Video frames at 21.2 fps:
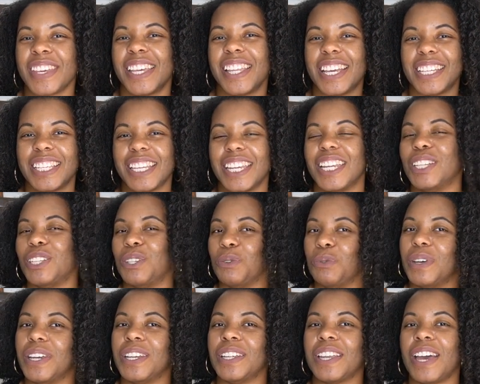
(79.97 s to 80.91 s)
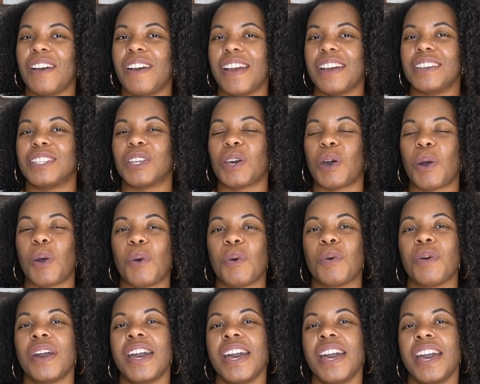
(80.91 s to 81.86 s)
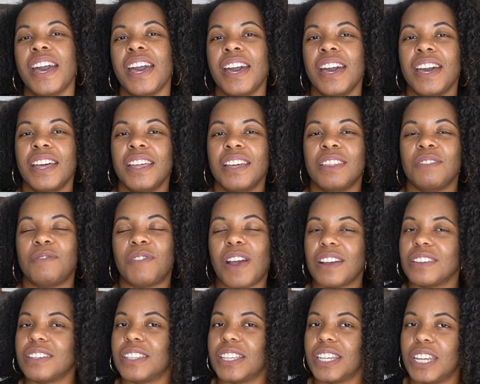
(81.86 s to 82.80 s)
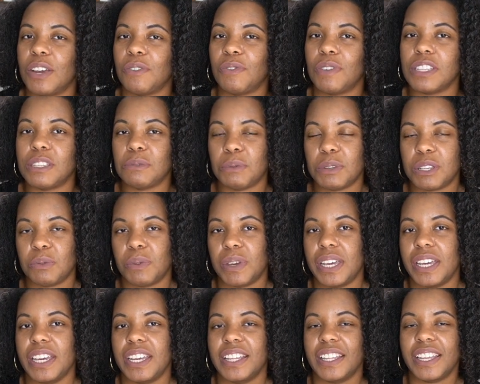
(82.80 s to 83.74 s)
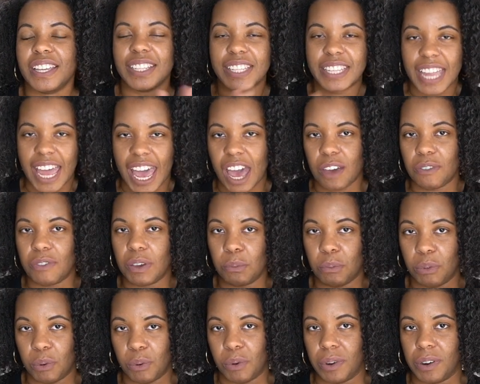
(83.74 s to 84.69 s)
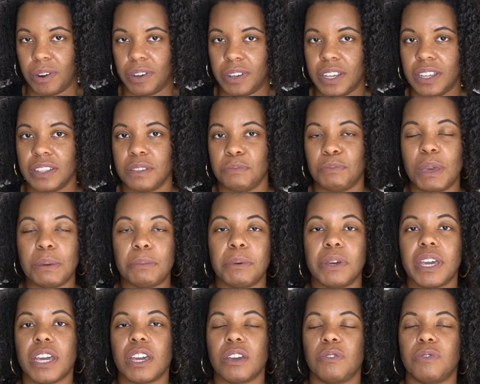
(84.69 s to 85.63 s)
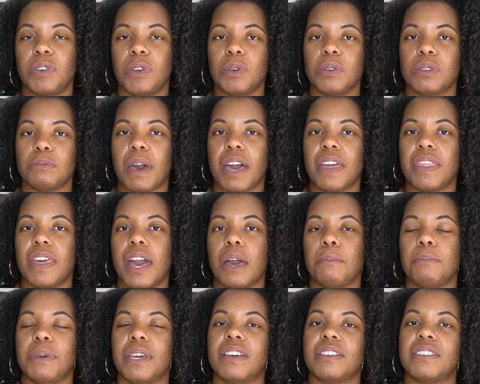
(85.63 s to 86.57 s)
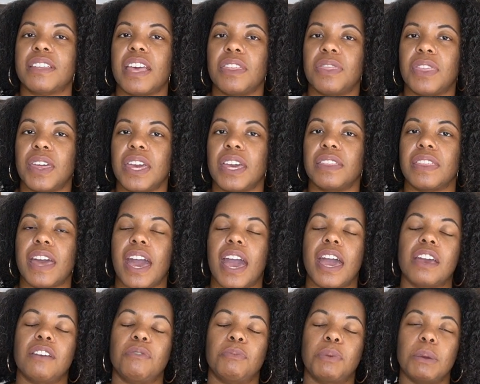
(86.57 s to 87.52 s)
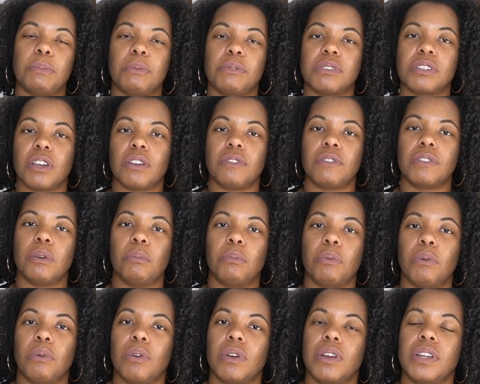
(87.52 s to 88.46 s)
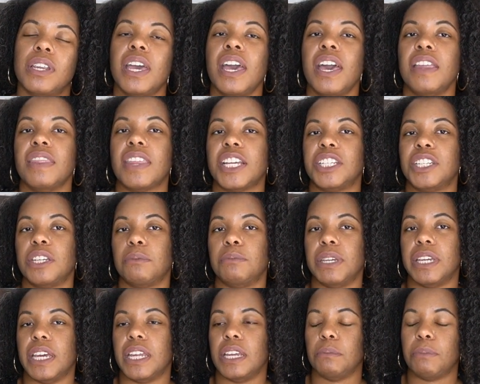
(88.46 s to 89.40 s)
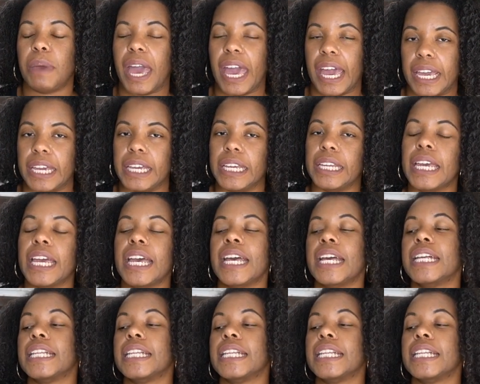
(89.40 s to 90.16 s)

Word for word: Let's get into it. All right, so first the difference between staff and board. People get confused by that because they think that if people serve on the board, they should be getting paid